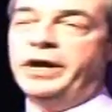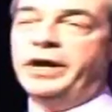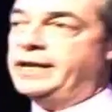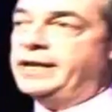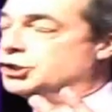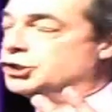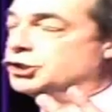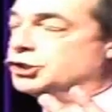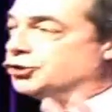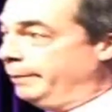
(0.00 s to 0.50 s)

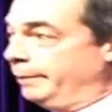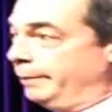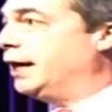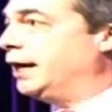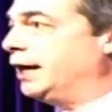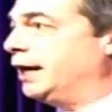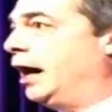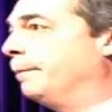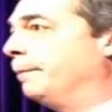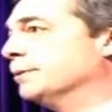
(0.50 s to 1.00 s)
We nearly
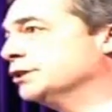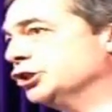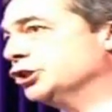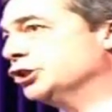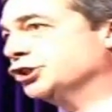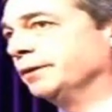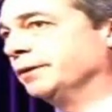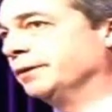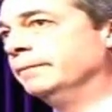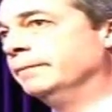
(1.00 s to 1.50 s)
trebled our
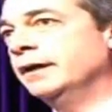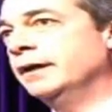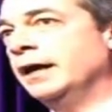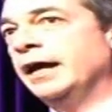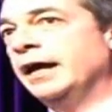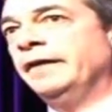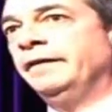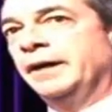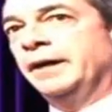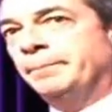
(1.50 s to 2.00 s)
position
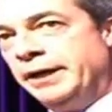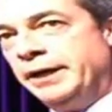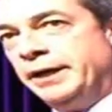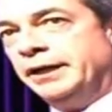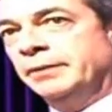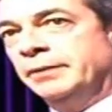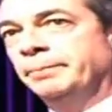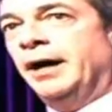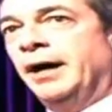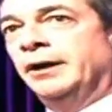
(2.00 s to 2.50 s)
in the
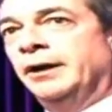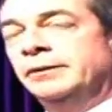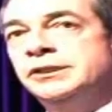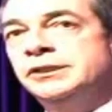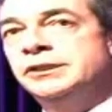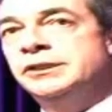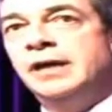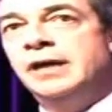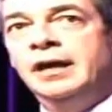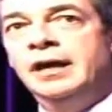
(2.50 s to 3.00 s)
opinion
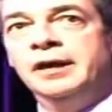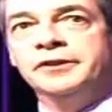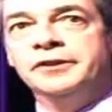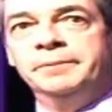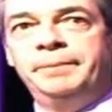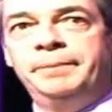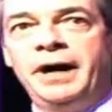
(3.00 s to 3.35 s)
polls.